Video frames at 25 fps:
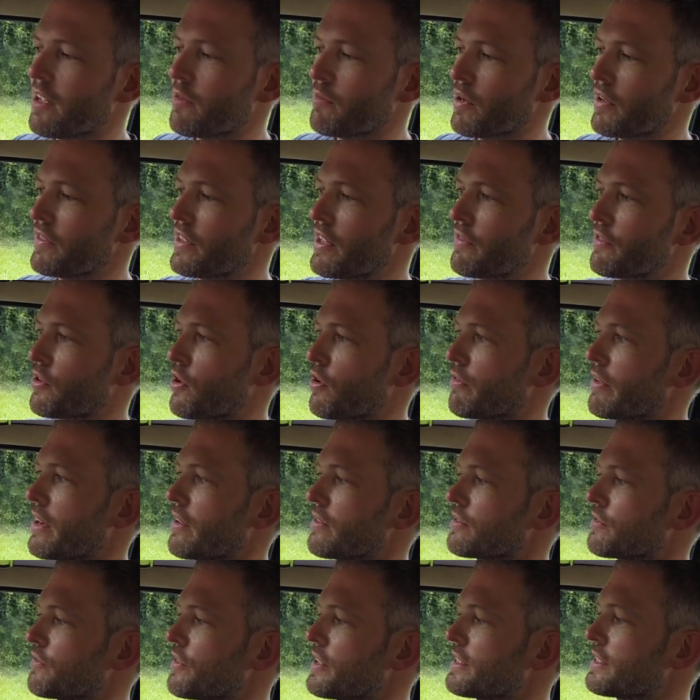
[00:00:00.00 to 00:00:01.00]
I've never got
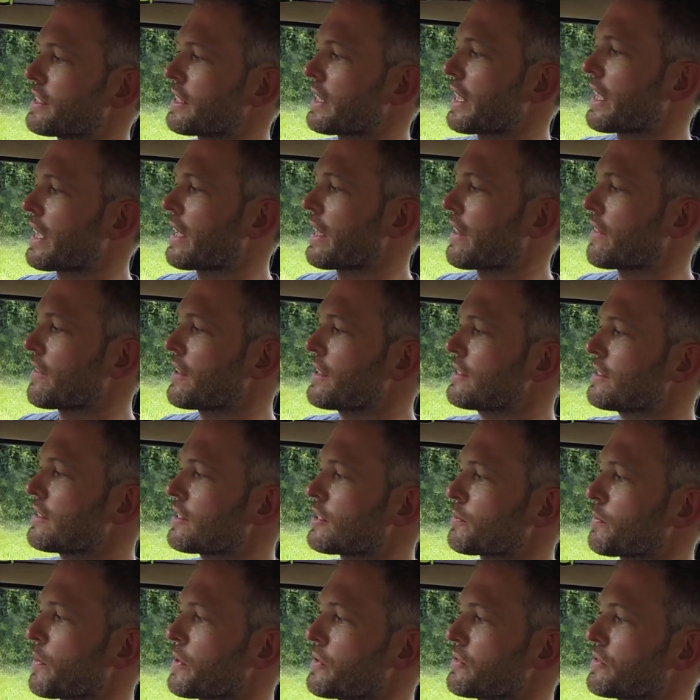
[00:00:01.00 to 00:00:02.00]
around to fitting it, and this is
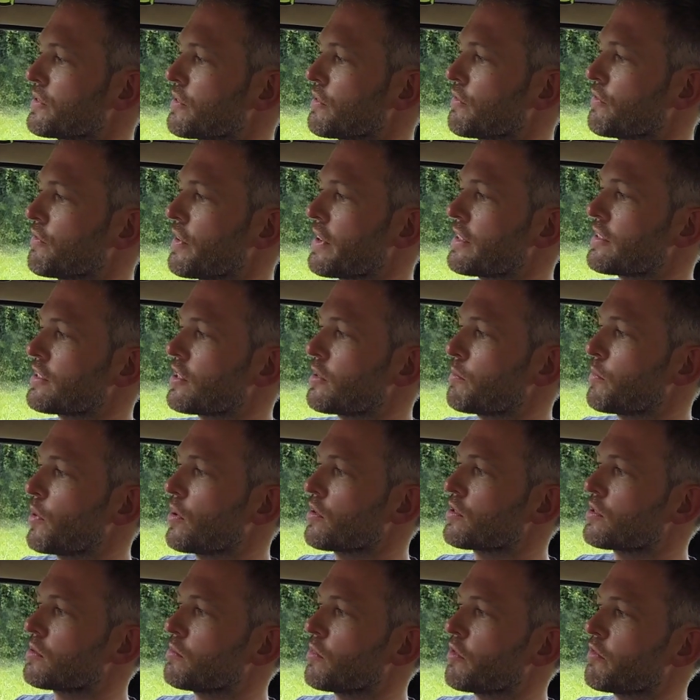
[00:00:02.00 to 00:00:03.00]
supposed to fit the
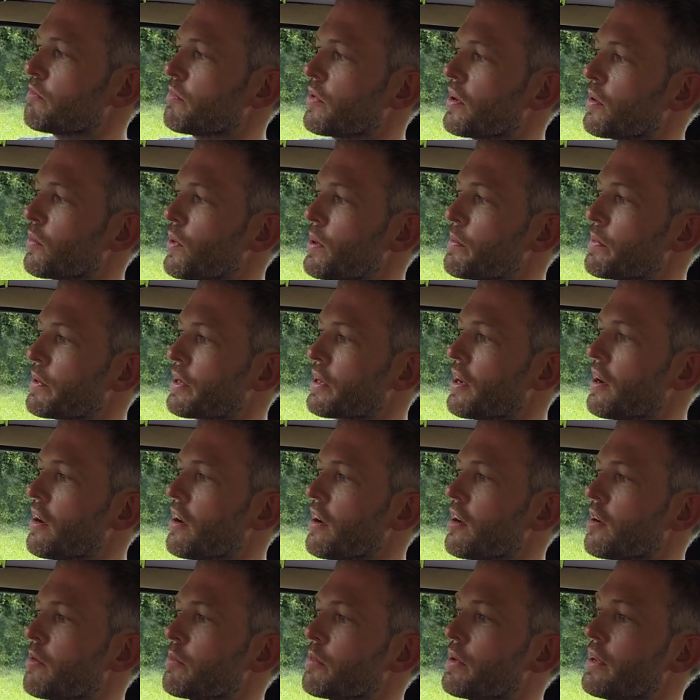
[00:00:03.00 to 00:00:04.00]
bottom of my Weber
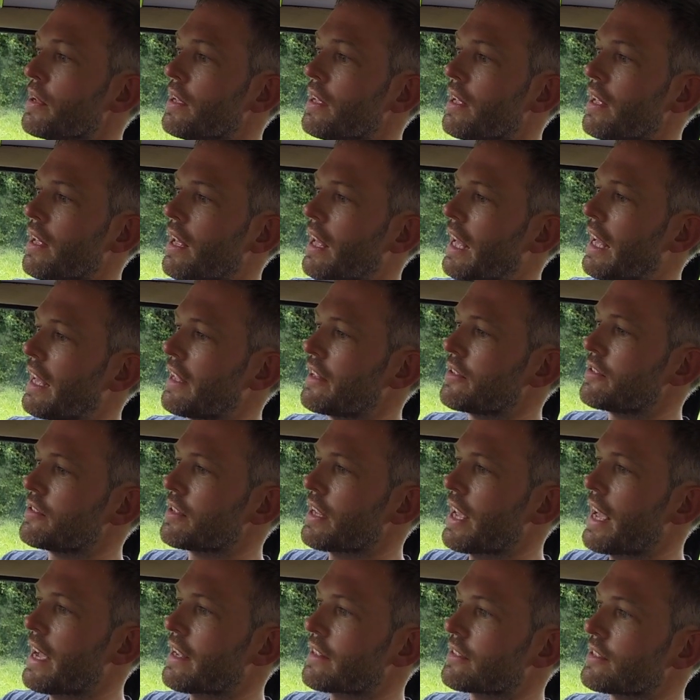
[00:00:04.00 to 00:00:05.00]
carb and
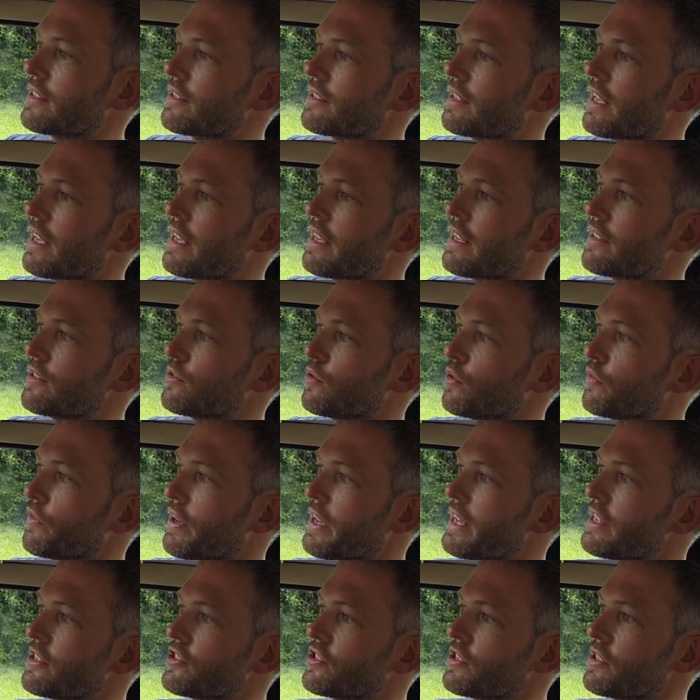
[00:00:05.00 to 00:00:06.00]
act as a sort of
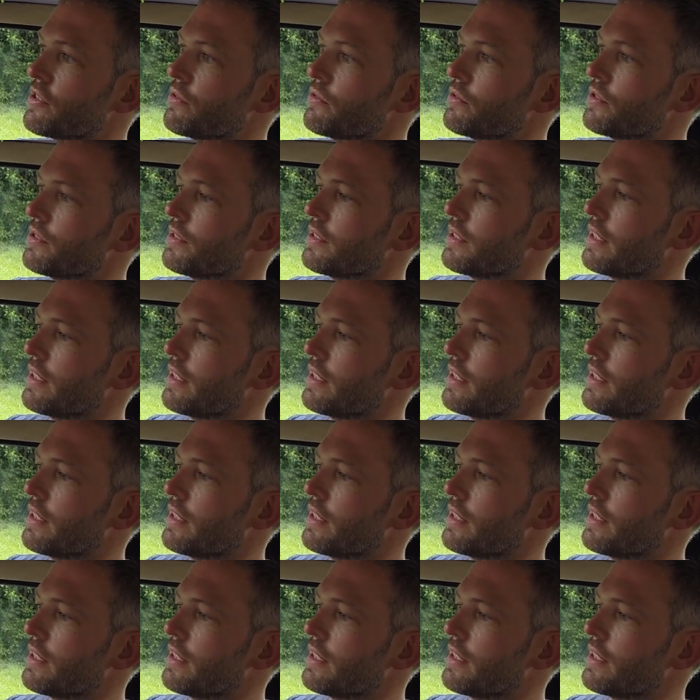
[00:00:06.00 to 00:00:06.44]
heat shield.